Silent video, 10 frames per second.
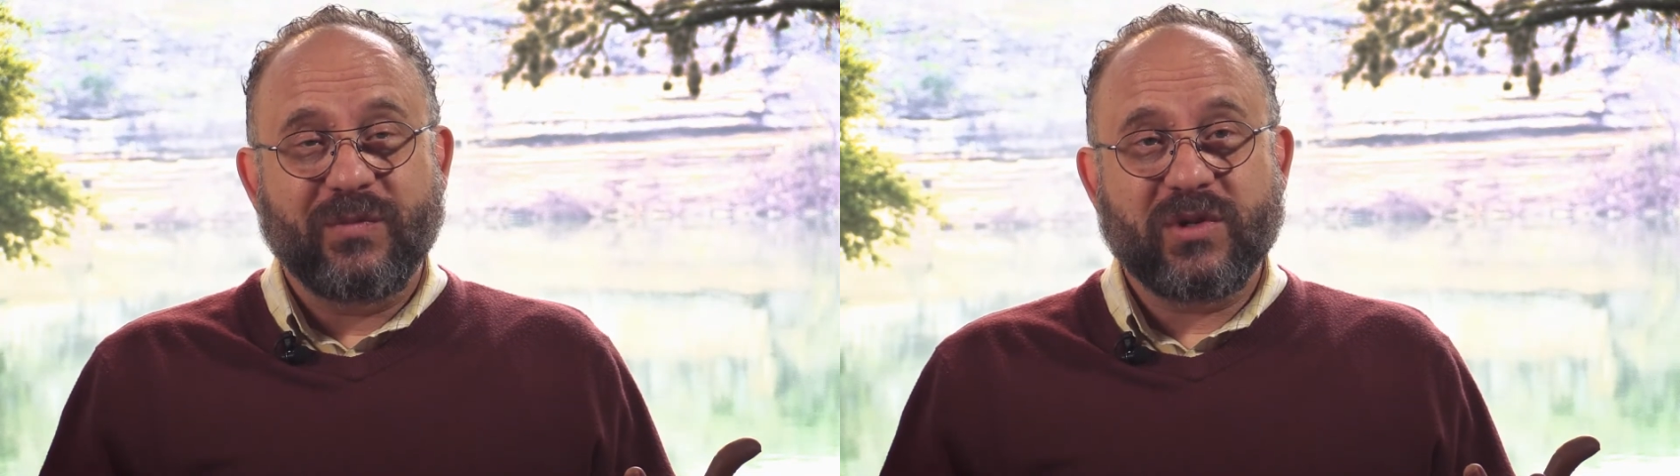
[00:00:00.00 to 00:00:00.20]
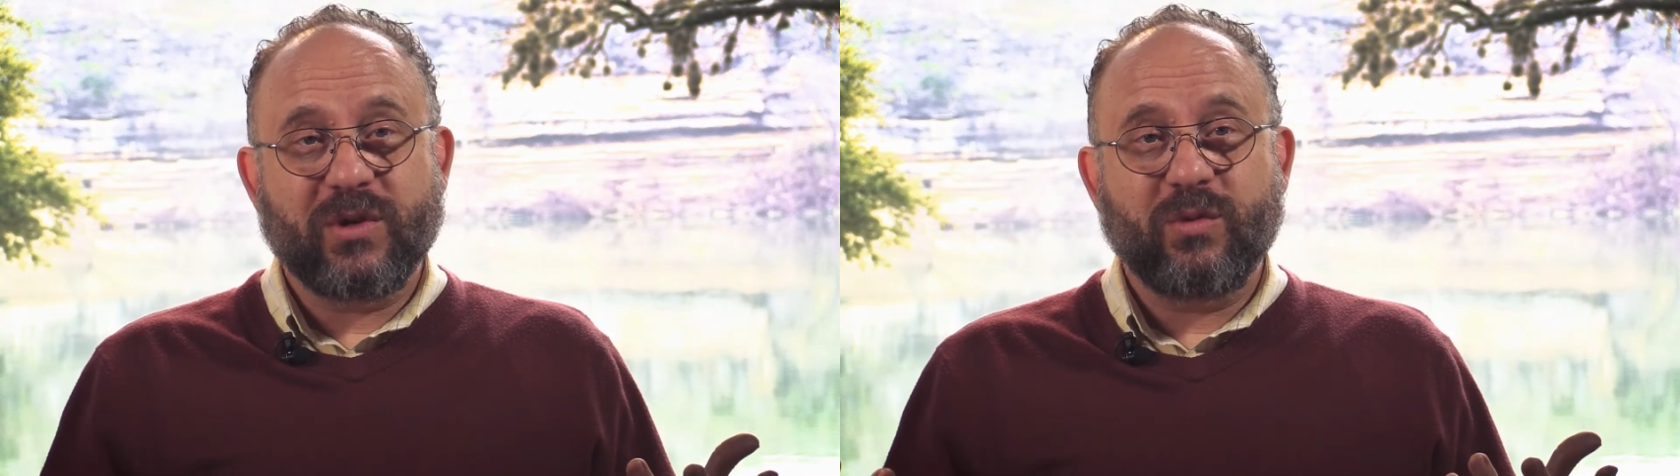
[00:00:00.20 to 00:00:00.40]

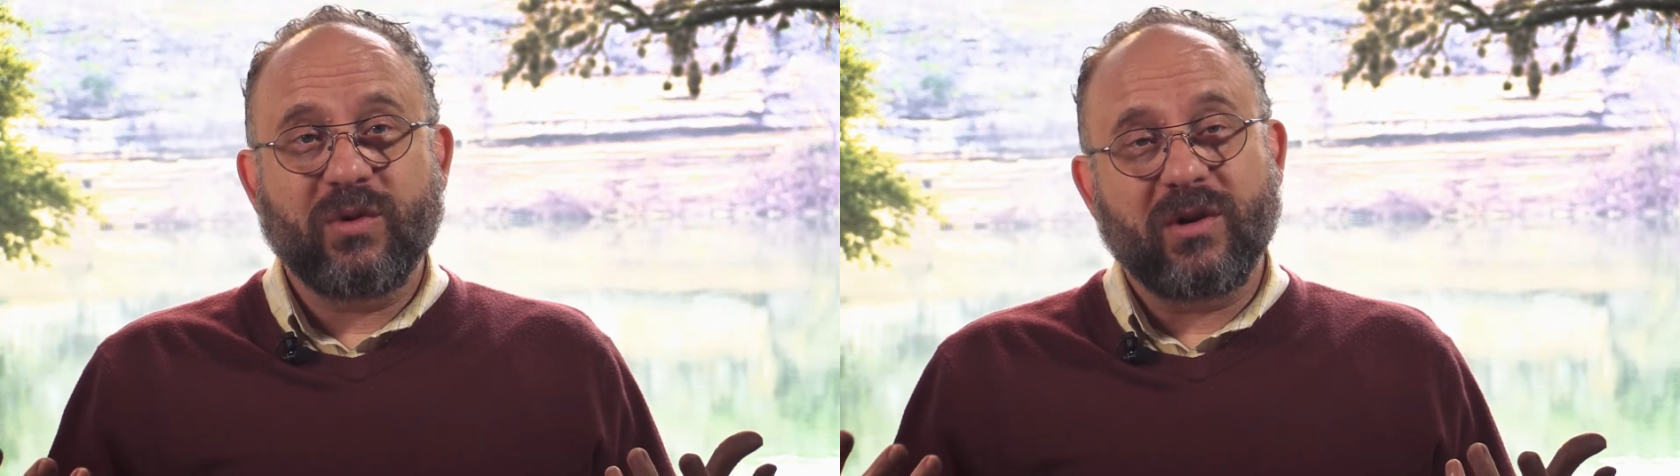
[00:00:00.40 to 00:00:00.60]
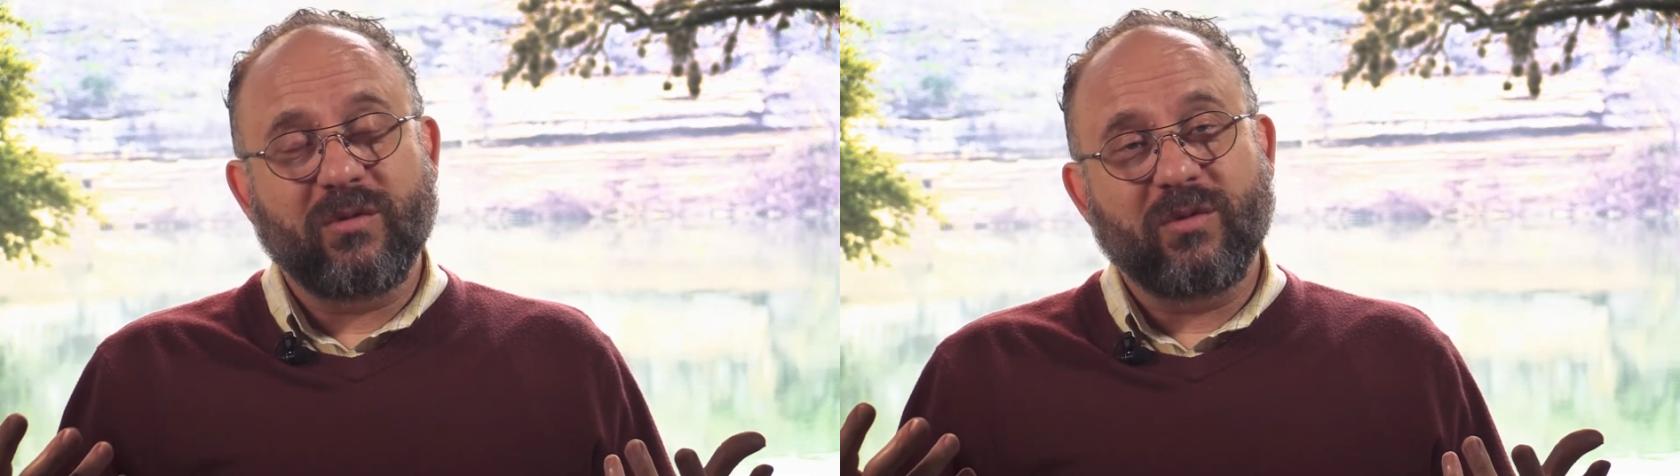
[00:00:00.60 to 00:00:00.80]
So
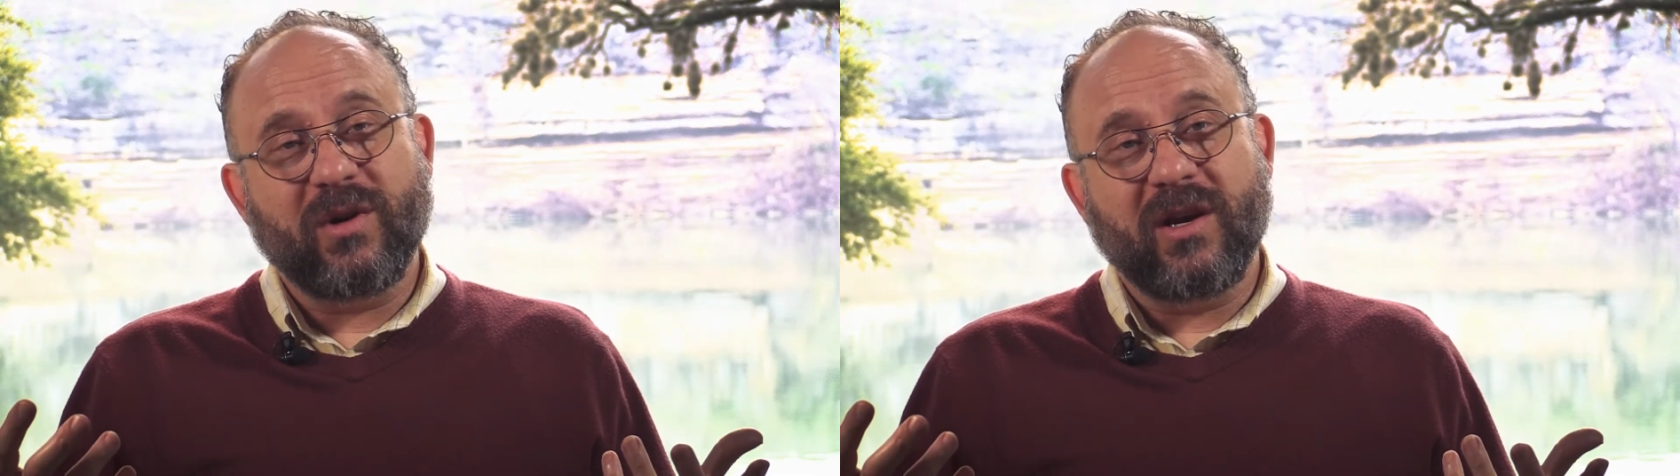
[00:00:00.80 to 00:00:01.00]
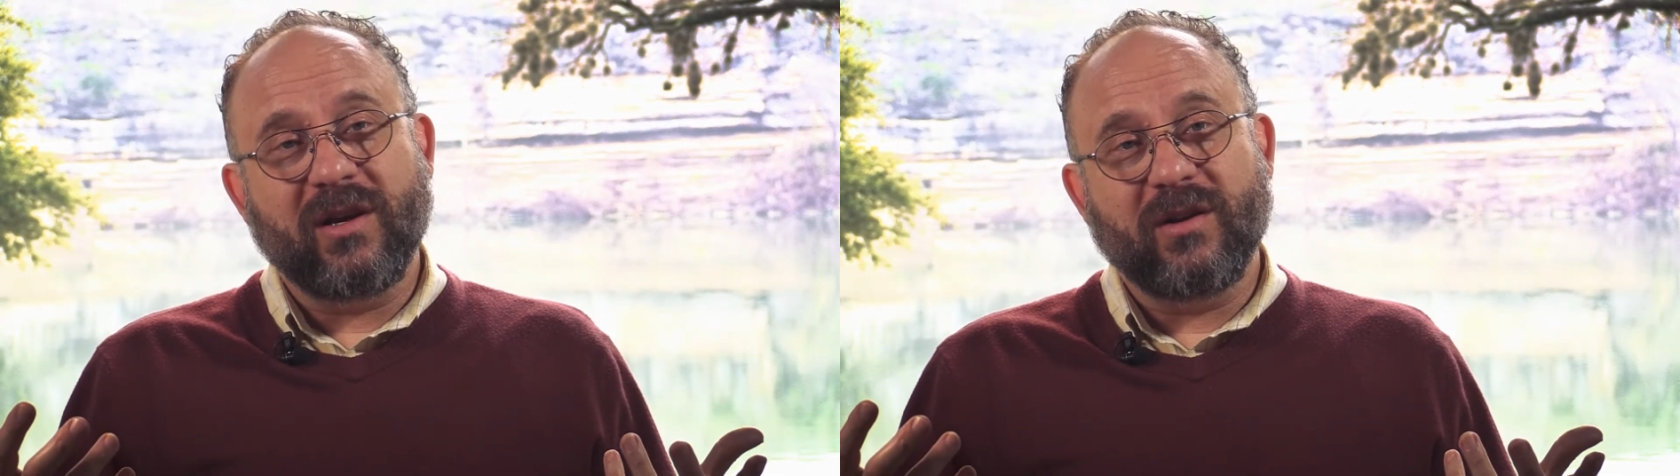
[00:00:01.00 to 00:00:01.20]

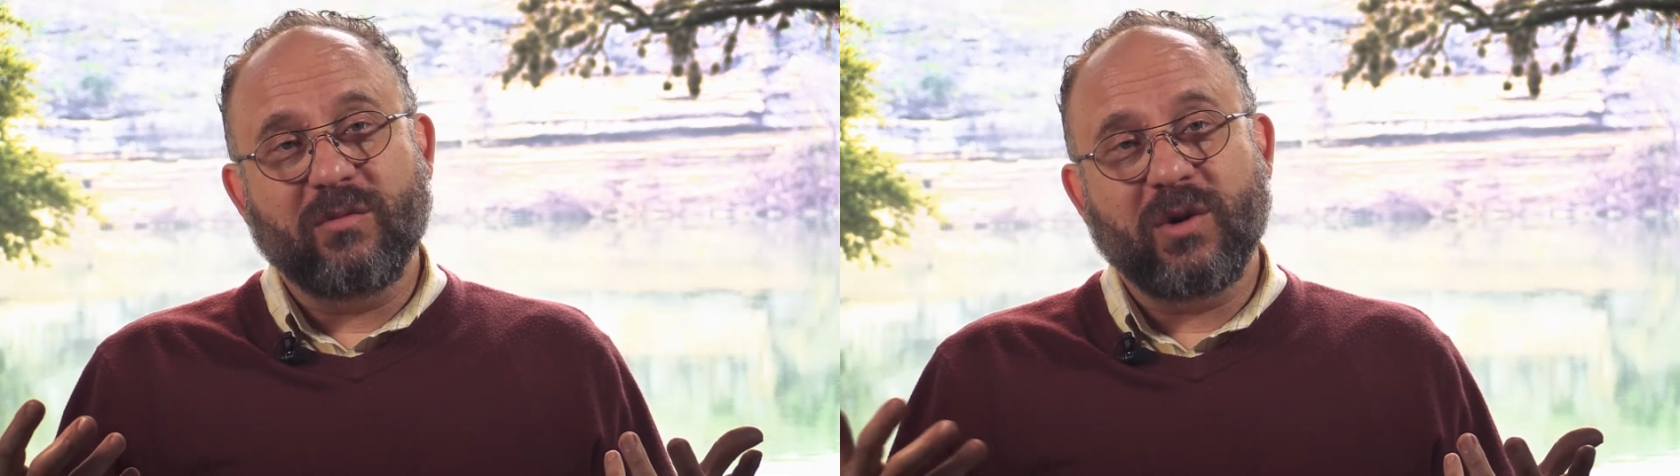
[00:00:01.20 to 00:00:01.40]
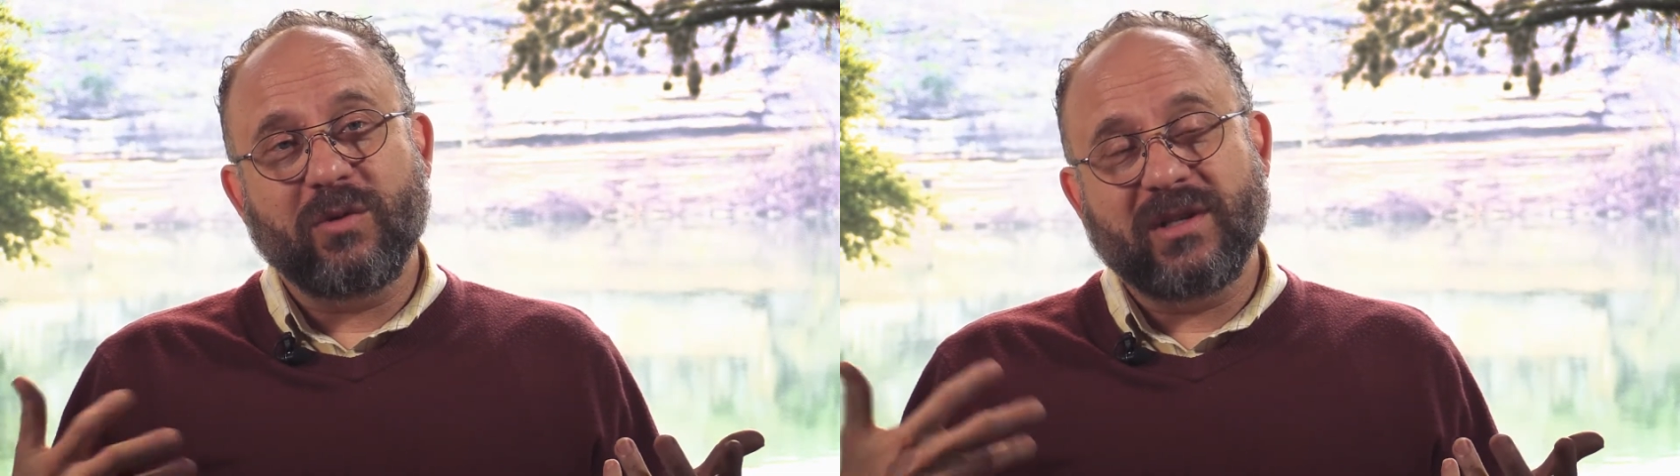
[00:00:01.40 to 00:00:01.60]

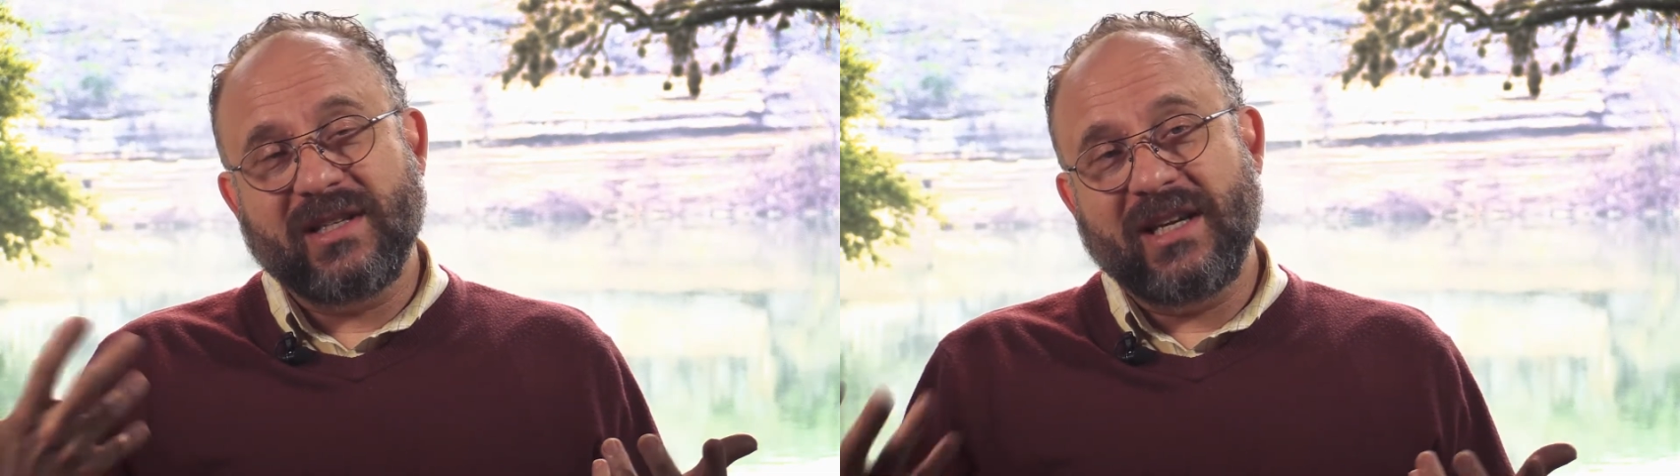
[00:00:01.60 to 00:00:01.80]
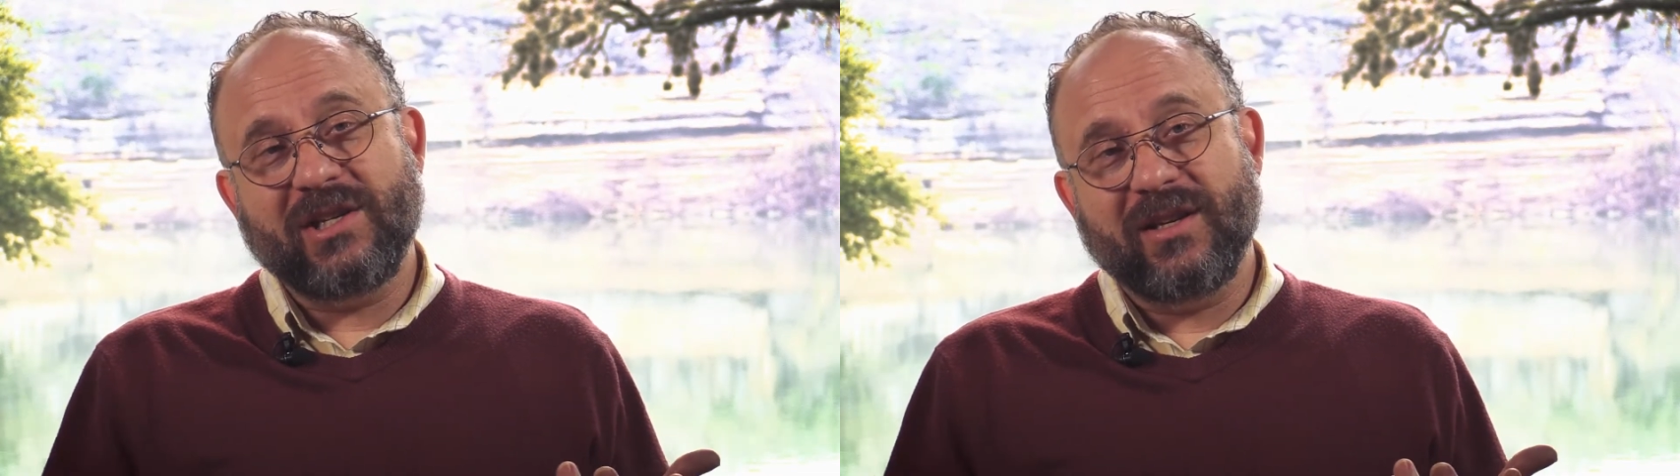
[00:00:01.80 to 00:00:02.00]
what we're
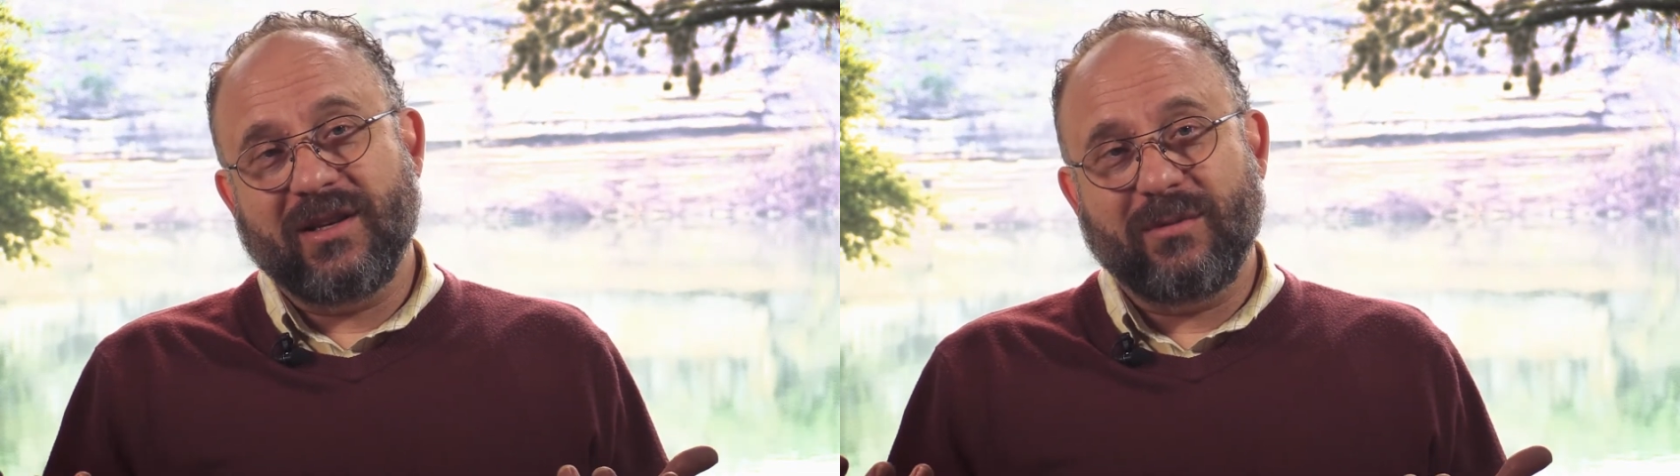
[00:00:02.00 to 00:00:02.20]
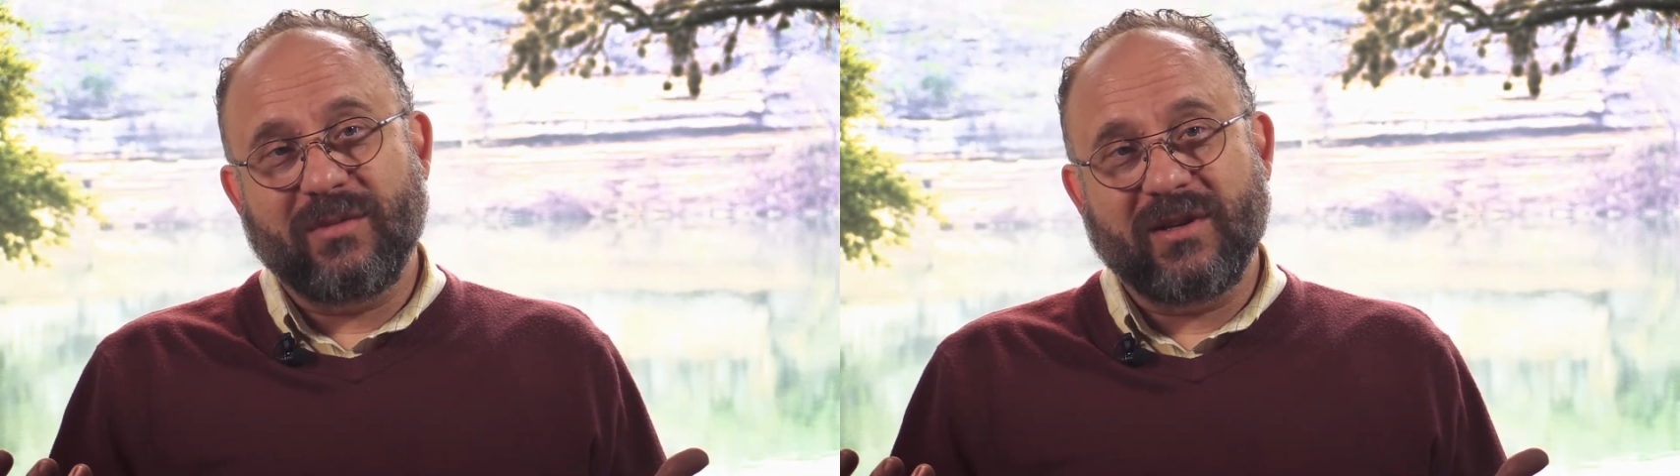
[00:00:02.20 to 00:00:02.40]
teaching them,